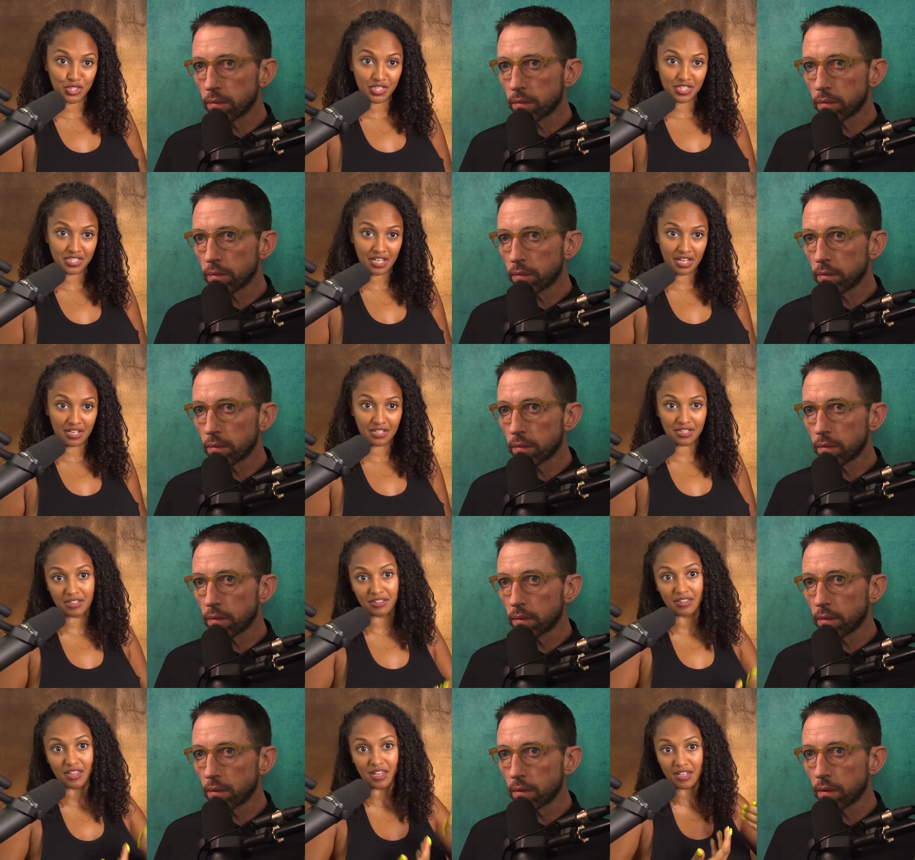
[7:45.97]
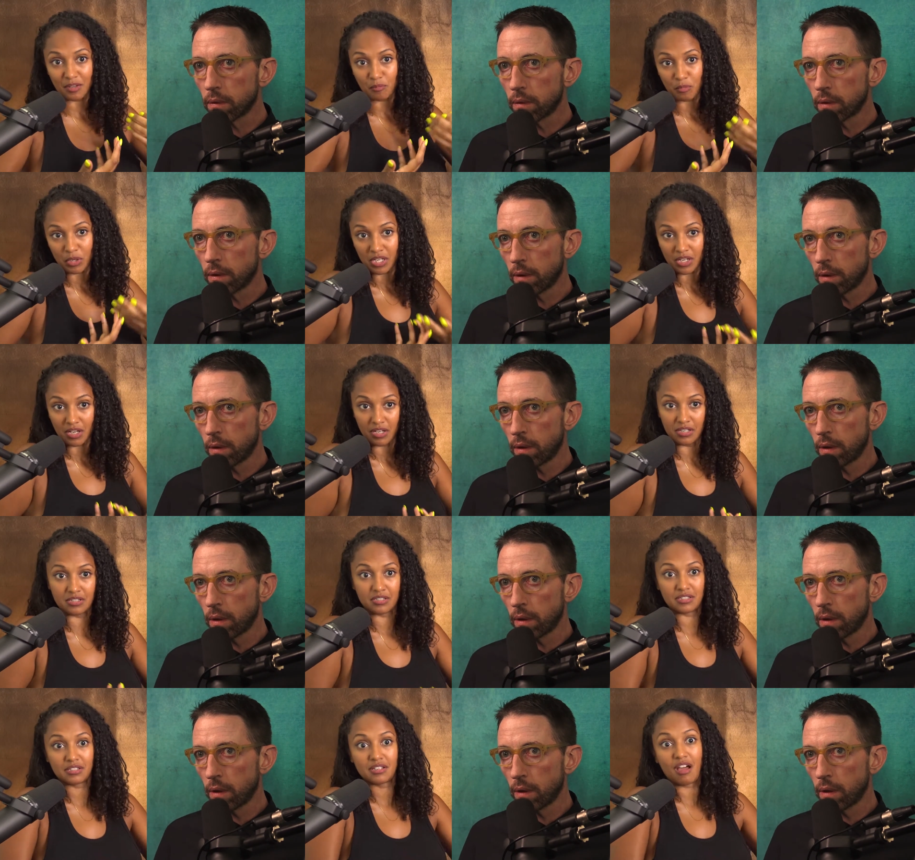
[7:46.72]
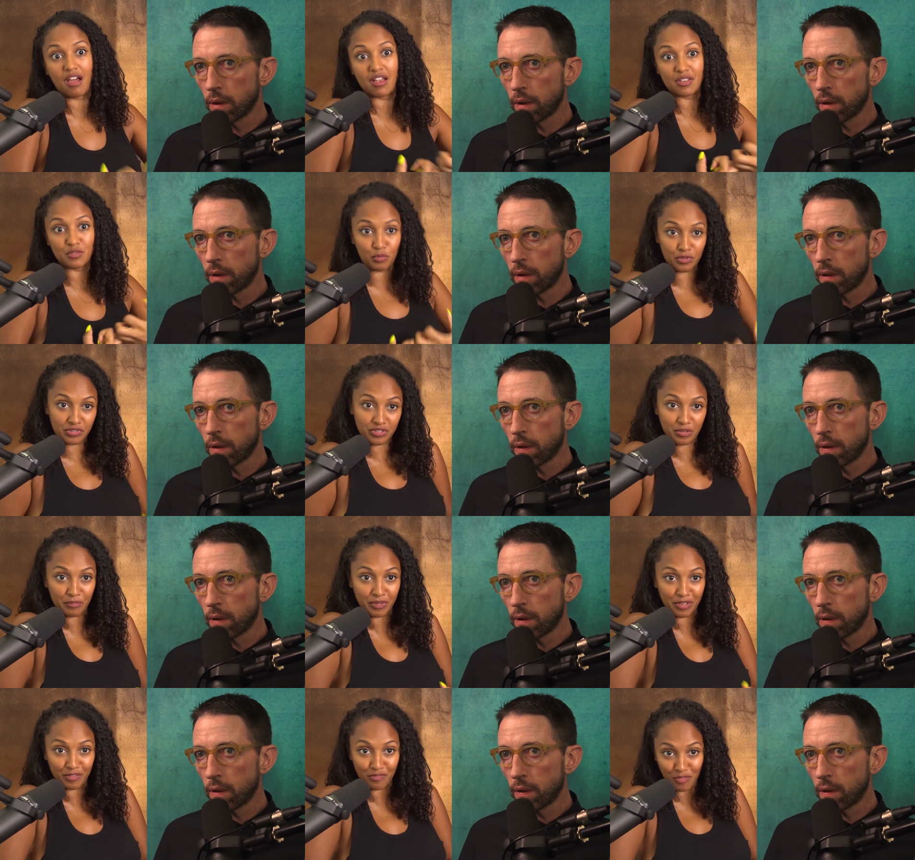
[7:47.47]
Speaker 1: in society, like because guys want
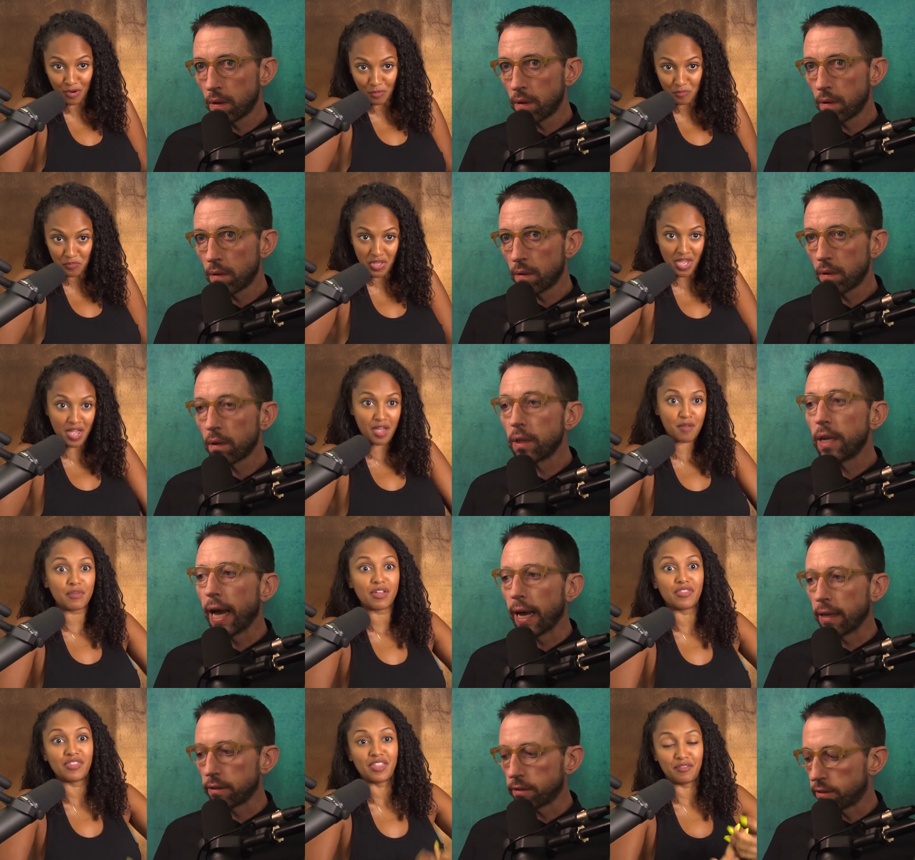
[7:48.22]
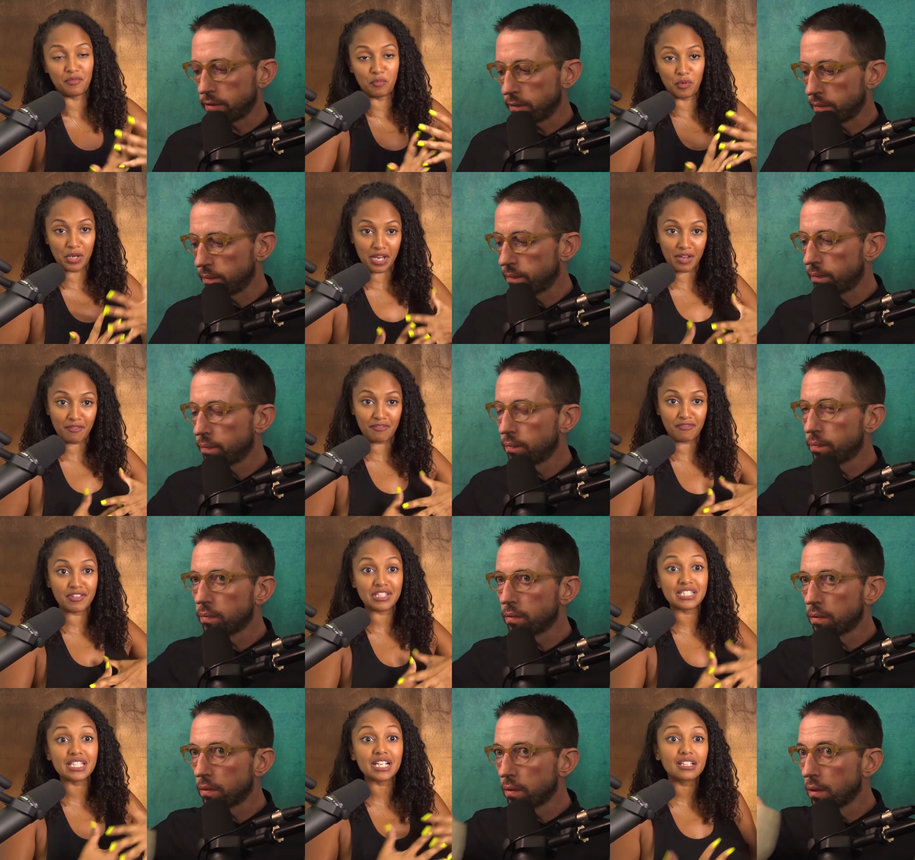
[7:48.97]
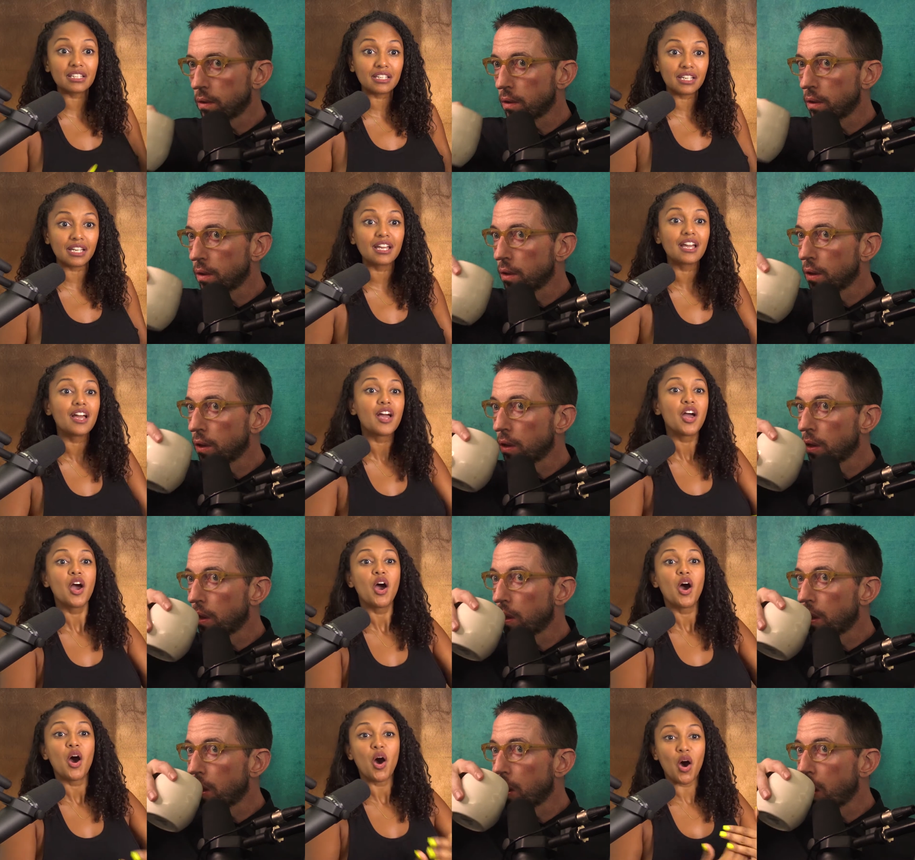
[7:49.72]
something from them yes. and that we physically
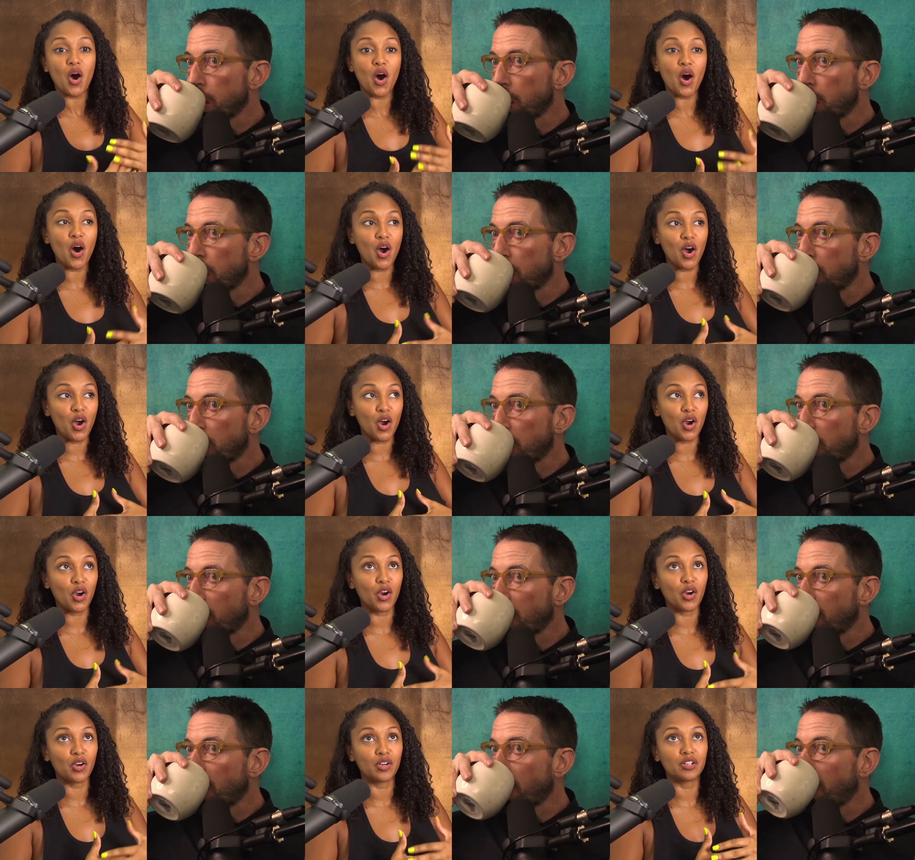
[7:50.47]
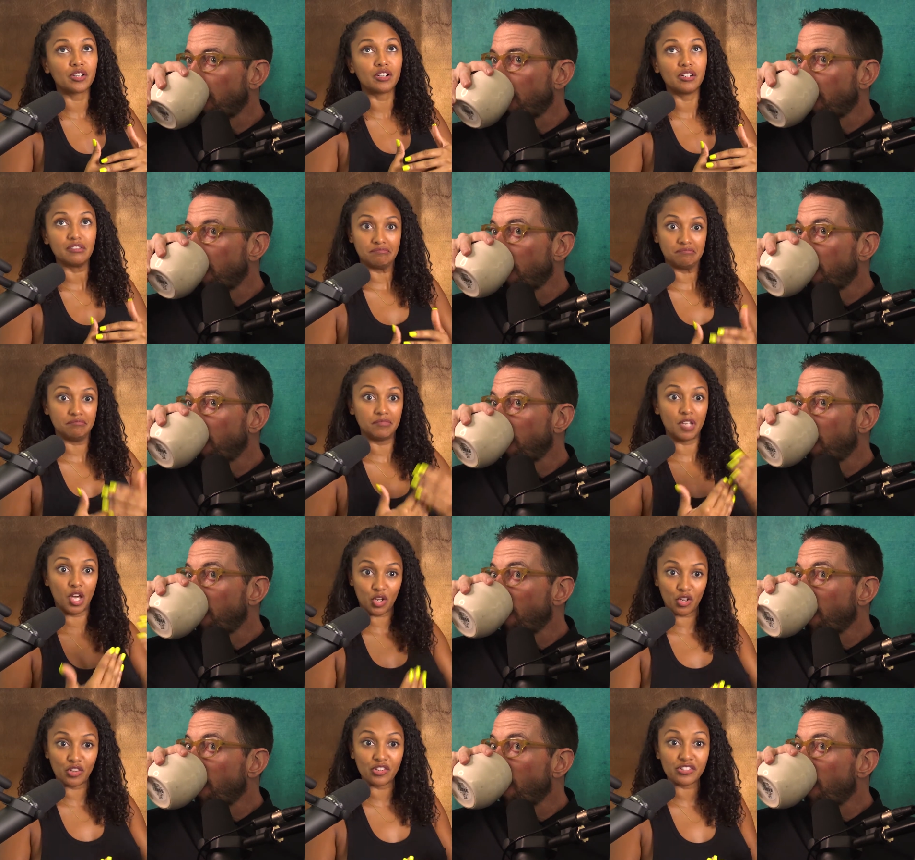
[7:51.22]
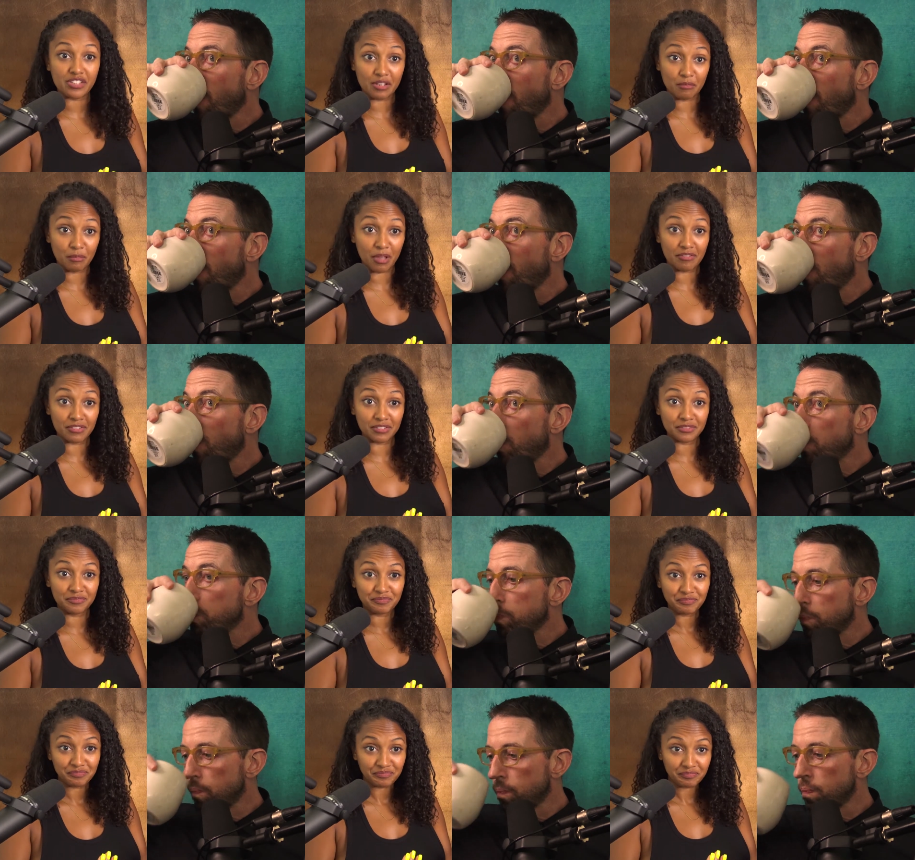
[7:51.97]
are not on the same level.
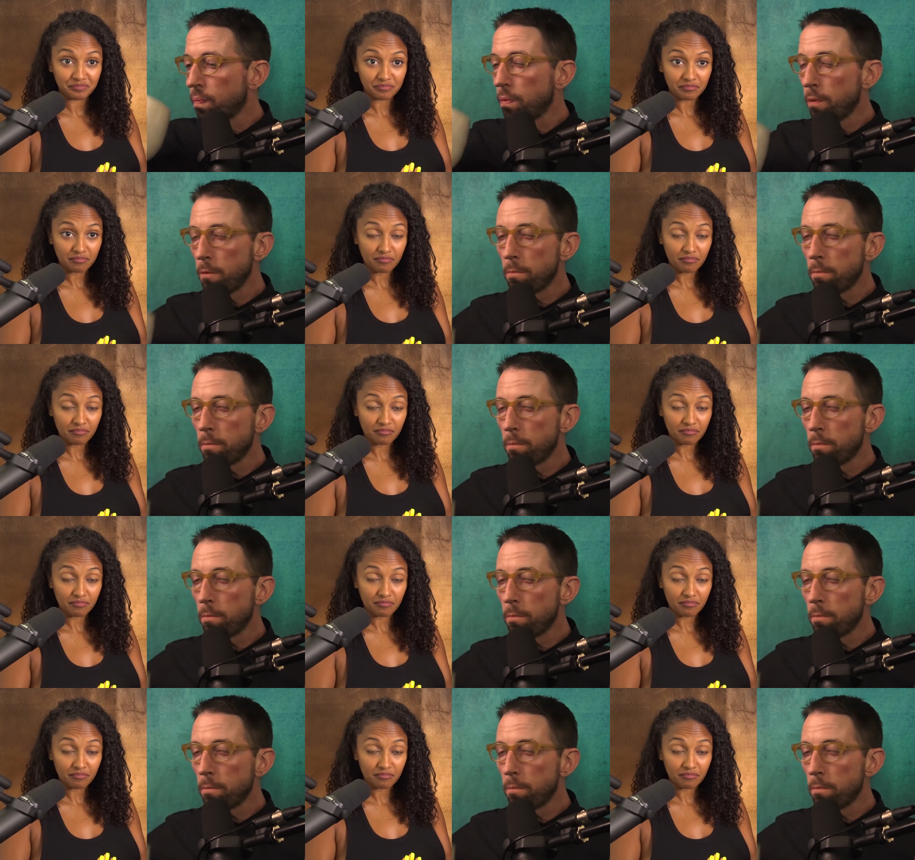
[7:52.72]
Mm-hmm.